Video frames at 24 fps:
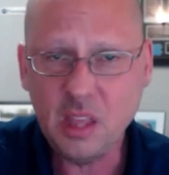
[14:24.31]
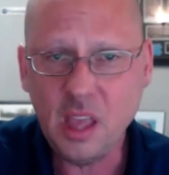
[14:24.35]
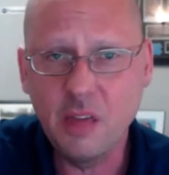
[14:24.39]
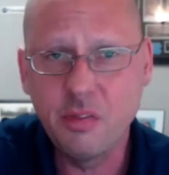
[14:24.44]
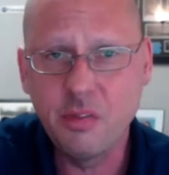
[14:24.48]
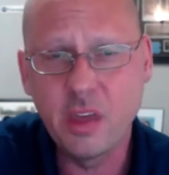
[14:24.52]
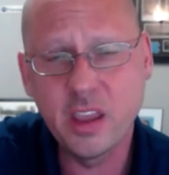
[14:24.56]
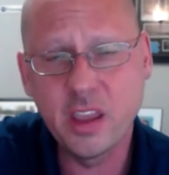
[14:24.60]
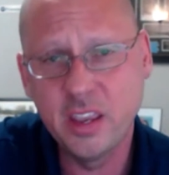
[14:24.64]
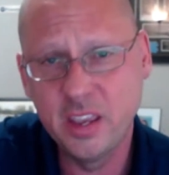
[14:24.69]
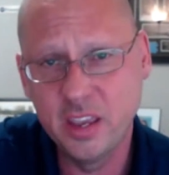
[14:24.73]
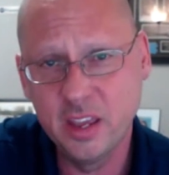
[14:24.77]

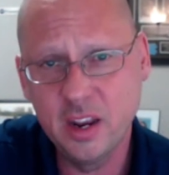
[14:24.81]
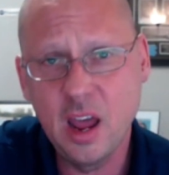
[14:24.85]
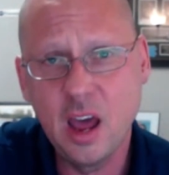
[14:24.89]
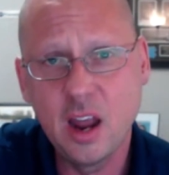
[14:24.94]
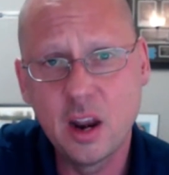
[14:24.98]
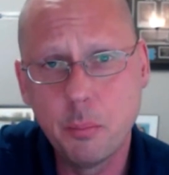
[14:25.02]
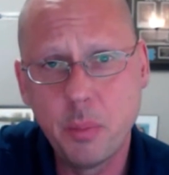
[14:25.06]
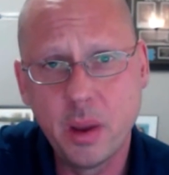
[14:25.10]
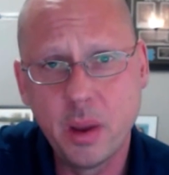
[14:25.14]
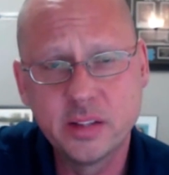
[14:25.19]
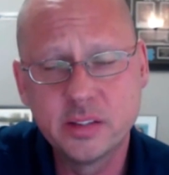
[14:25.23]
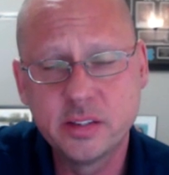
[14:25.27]
That get out
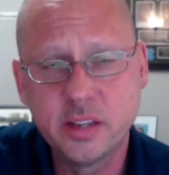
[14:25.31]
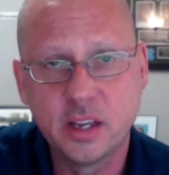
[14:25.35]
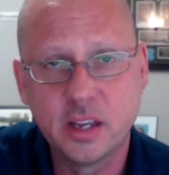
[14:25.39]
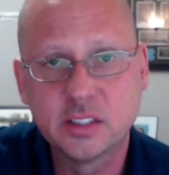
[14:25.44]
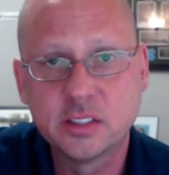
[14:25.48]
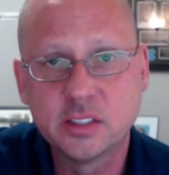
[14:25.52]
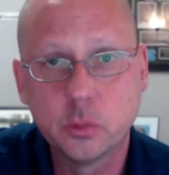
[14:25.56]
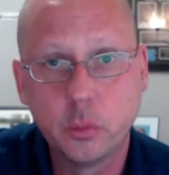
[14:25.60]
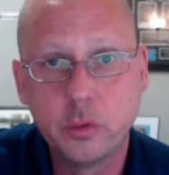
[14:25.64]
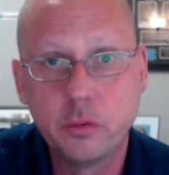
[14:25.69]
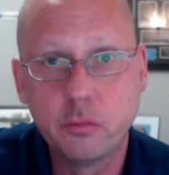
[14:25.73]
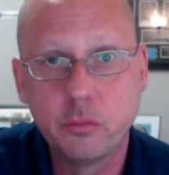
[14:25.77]
of bed
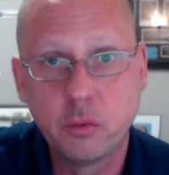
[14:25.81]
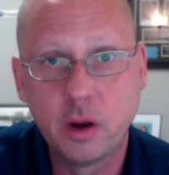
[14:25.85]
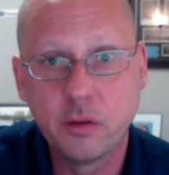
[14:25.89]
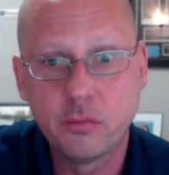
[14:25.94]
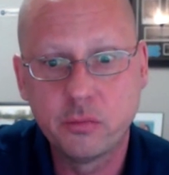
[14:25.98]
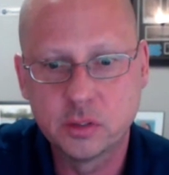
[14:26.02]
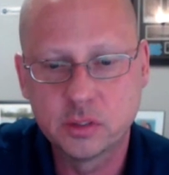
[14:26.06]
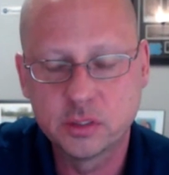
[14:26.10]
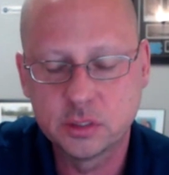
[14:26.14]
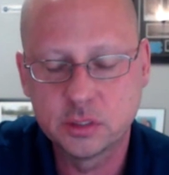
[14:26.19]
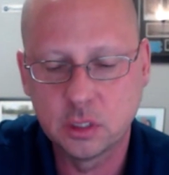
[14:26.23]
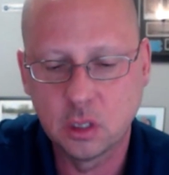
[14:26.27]
test that we've
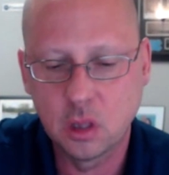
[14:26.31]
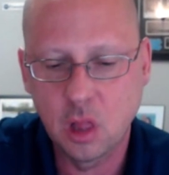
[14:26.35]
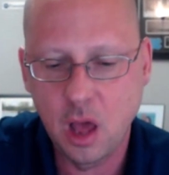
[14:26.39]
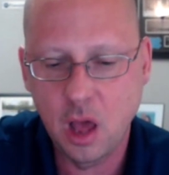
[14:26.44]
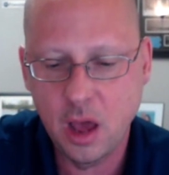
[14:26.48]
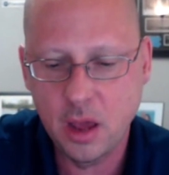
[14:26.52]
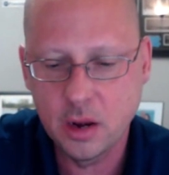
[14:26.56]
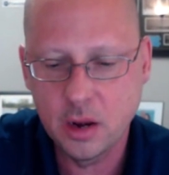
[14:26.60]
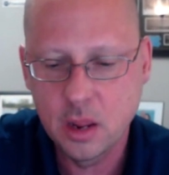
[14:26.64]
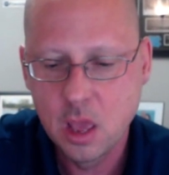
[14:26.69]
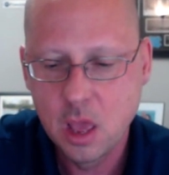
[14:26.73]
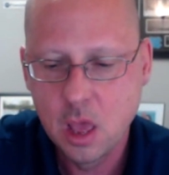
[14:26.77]
referenced a
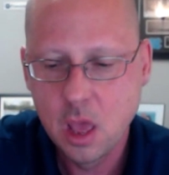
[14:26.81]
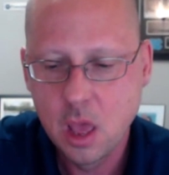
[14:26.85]
lot.